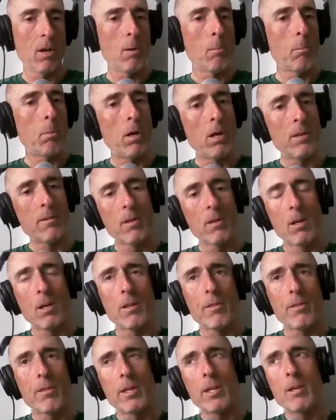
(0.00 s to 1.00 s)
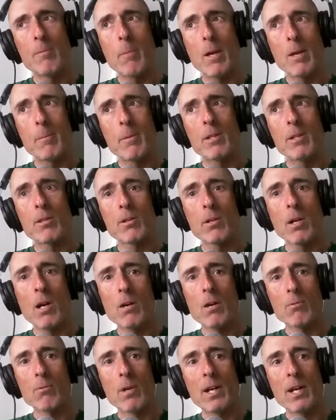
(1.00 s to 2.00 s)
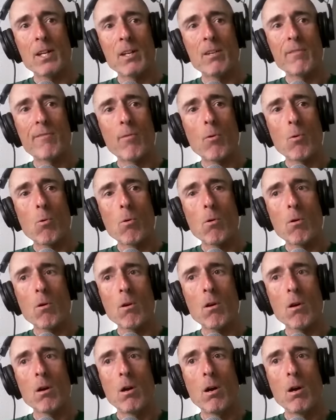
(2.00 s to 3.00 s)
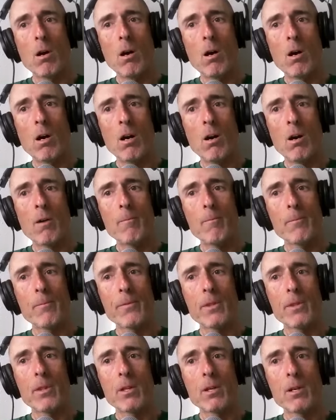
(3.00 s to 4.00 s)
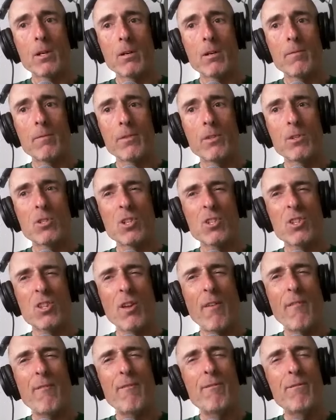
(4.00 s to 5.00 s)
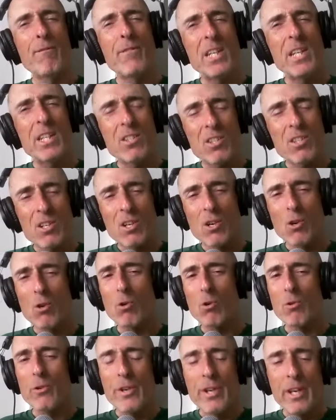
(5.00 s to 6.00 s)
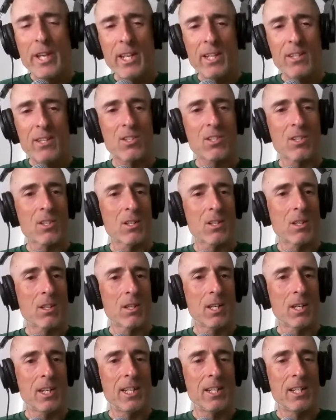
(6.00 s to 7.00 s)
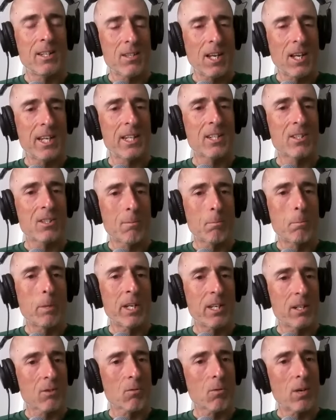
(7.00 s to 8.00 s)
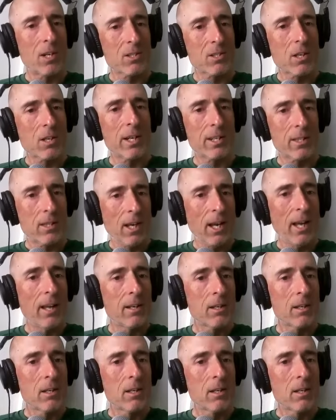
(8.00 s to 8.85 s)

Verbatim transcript: but then maybe they're not ready for uh, the just the physicalness it takes to be in a race like that.